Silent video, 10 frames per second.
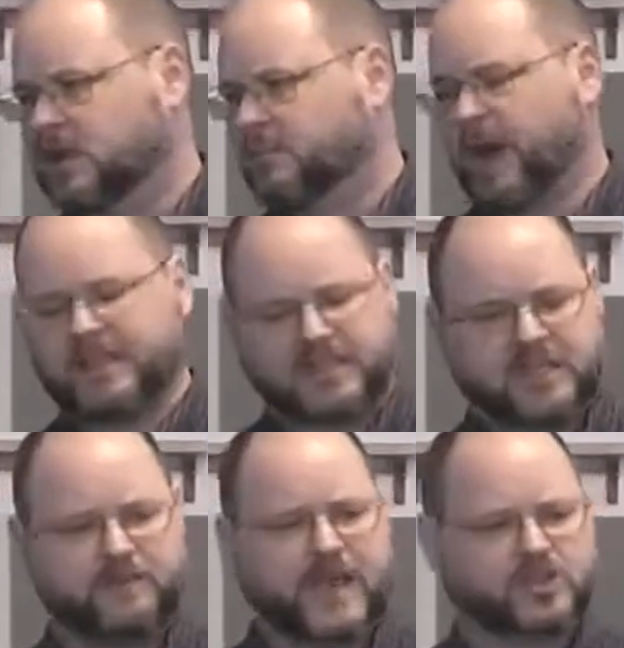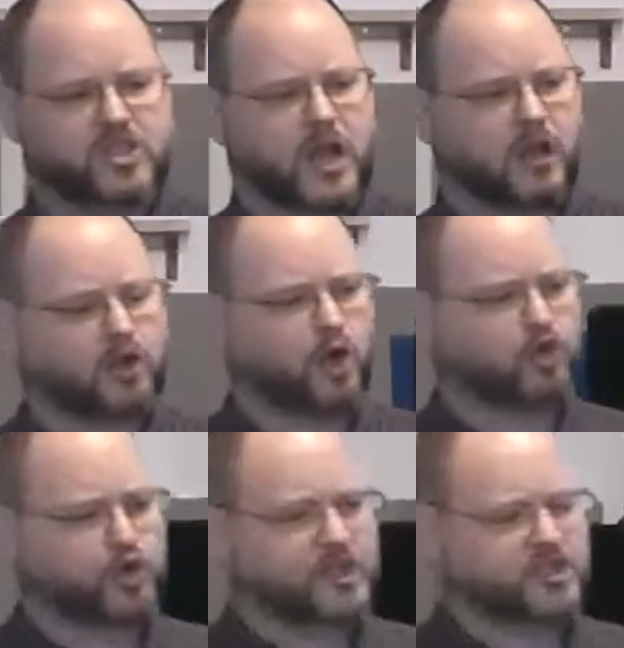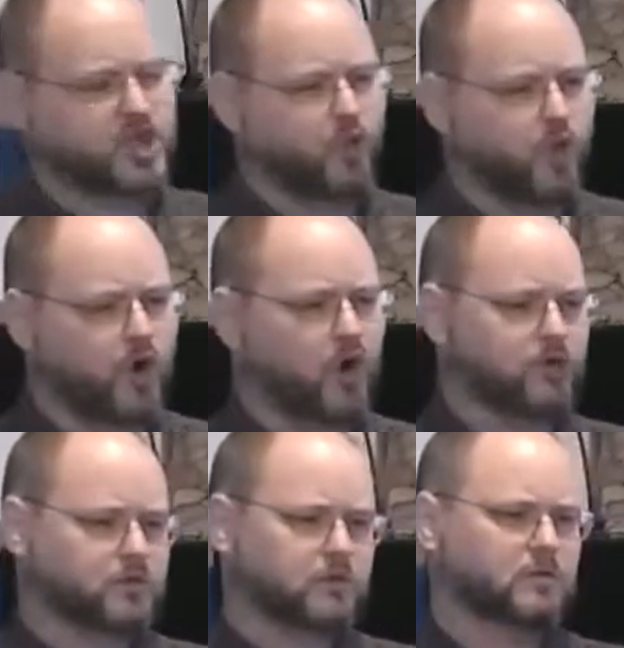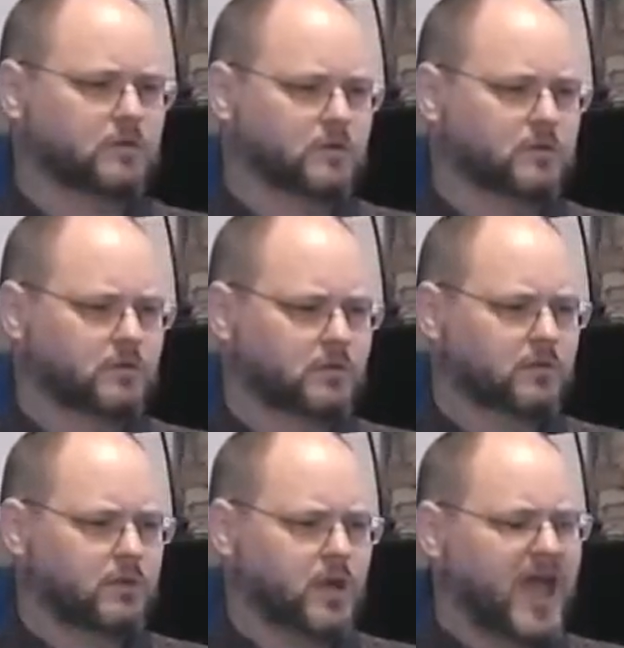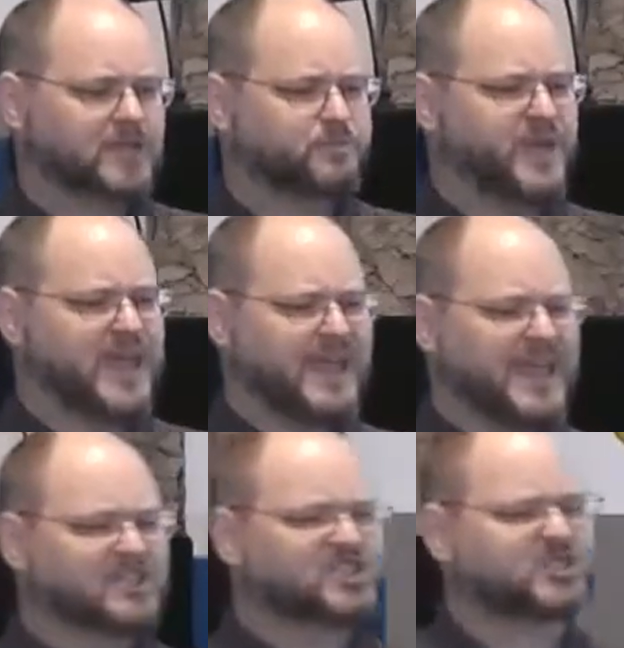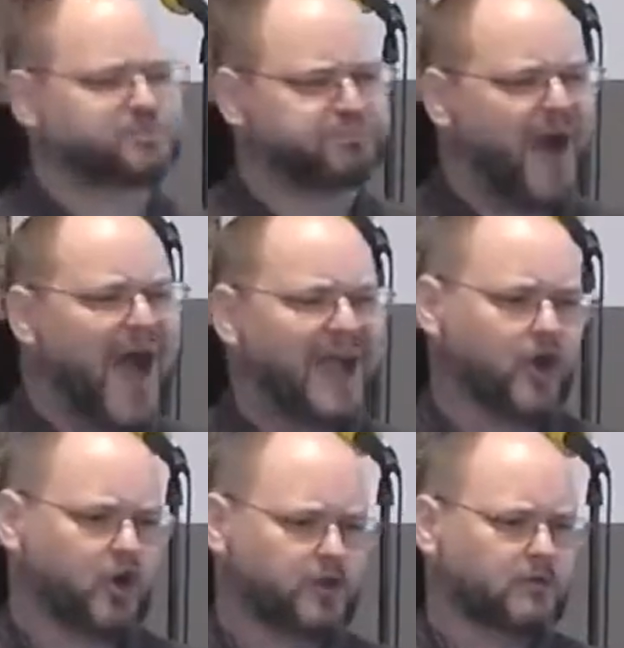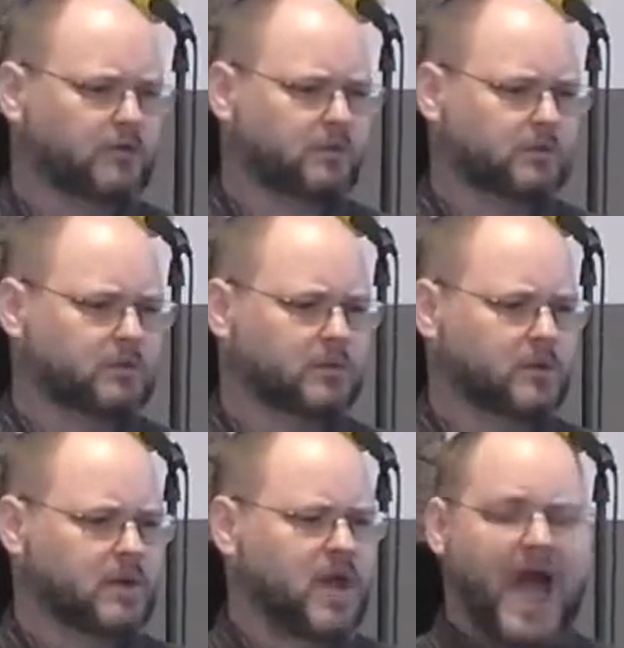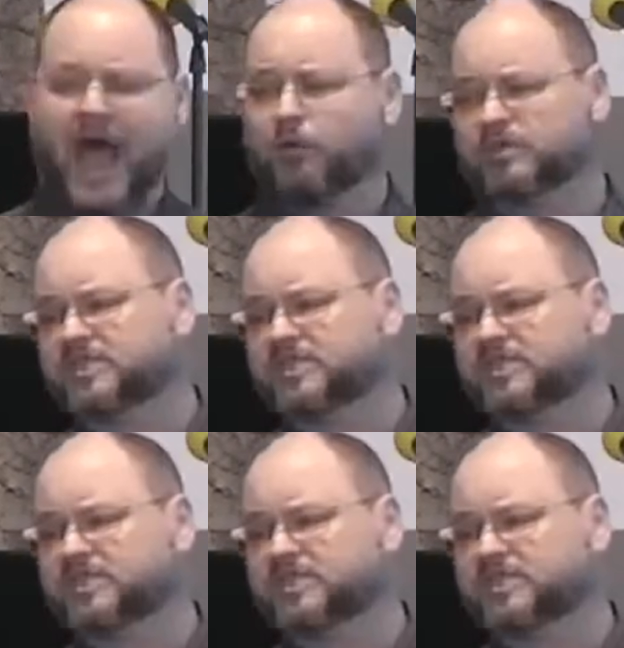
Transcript: by the evangelical Christian world as being inspired. I will